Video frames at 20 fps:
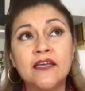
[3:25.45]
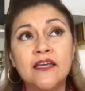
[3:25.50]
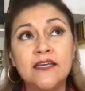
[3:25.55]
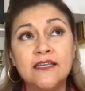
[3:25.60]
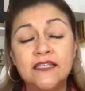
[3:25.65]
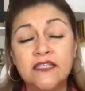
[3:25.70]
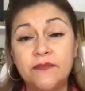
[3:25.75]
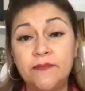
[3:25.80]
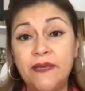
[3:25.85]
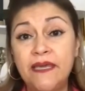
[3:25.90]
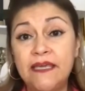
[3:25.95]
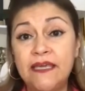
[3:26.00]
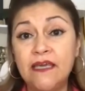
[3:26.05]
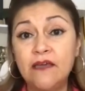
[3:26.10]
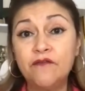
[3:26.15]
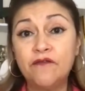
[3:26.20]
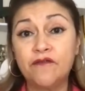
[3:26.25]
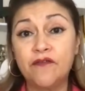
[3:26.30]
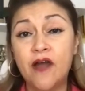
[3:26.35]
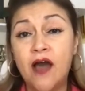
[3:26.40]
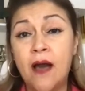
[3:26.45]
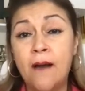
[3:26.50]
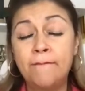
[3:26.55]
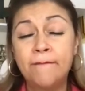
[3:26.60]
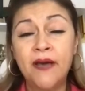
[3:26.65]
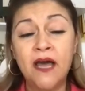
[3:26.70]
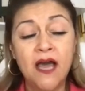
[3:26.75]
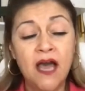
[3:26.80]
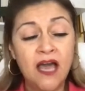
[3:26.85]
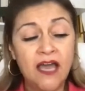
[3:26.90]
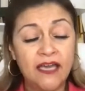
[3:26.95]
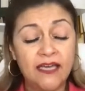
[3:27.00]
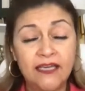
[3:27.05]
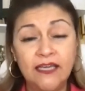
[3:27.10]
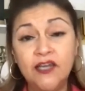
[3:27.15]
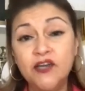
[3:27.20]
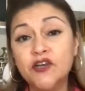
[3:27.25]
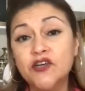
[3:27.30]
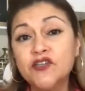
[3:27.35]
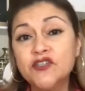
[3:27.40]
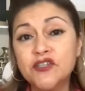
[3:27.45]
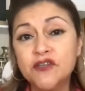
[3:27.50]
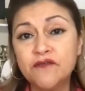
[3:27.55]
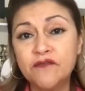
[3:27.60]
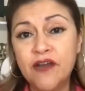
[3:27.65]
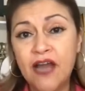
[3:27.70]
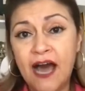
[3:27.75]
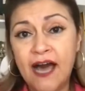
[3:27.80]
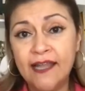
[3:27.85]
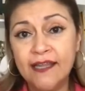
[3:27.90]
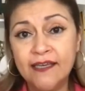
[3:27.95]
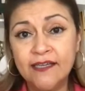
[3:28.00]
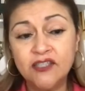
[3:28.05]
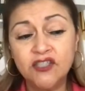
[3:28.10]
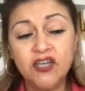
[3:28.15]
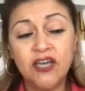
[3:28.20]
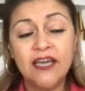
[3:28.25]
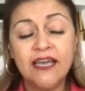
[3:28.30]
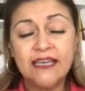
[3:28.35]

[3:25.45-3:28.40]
speaking from years of knowledge,